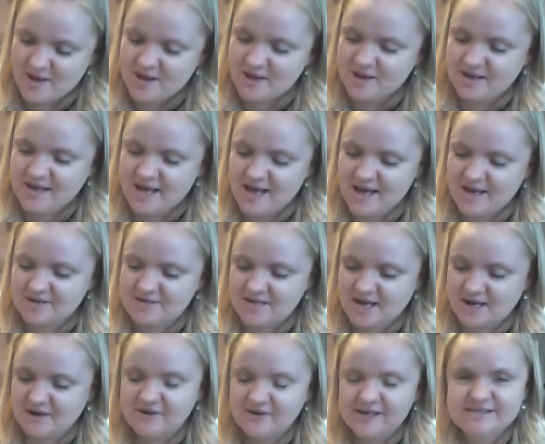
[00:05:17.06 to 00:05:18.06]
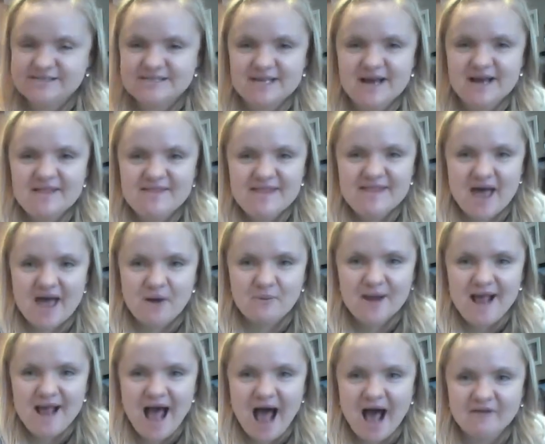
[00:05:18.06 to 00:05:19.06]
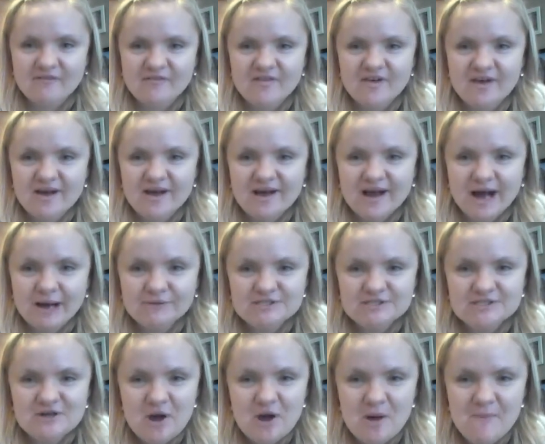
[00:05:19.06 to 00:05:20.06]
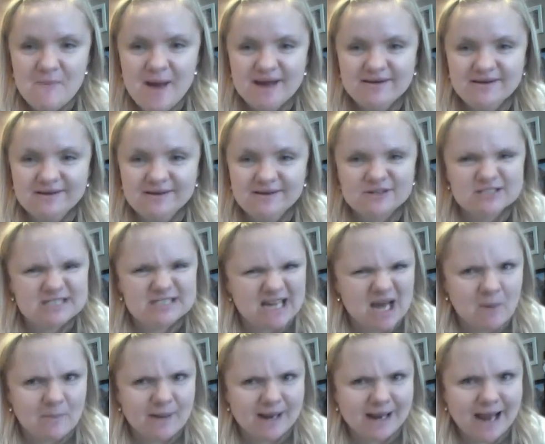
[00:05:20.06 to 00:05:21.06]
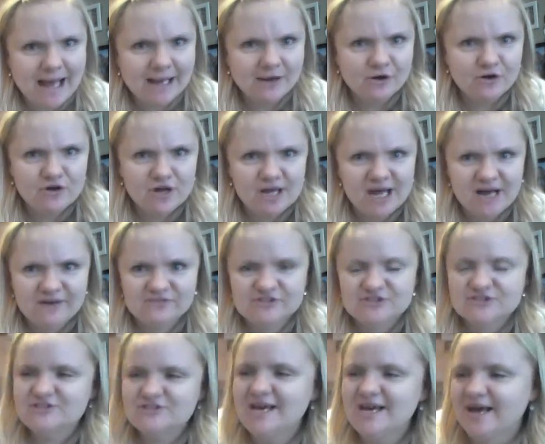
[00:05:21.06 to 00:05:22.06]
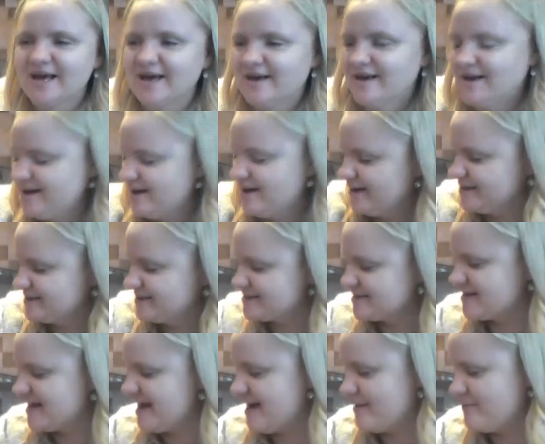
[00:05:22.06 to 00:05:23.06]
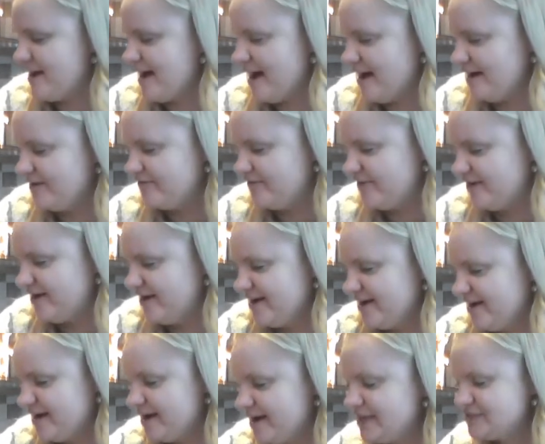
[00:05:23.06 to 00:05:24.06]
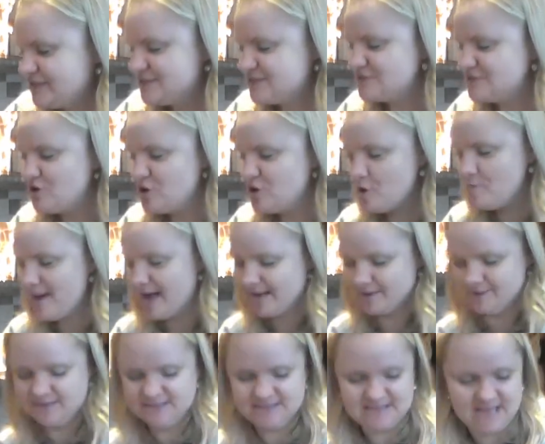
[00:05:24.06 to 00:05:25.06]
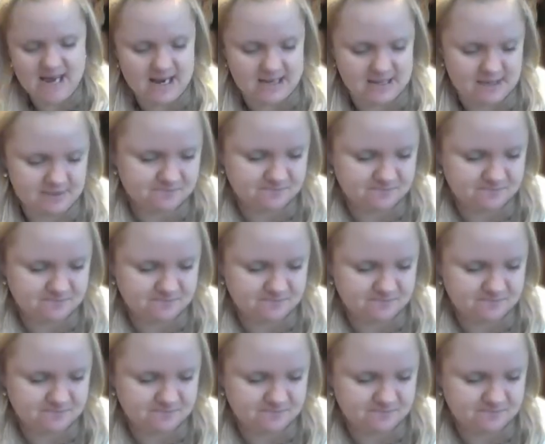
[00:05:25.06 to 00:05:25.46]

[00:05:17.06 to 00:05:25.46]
Cake decorating, and there we have our snowman. Looks a little bit like Olaf, doesn't it? So there we have a snowman design.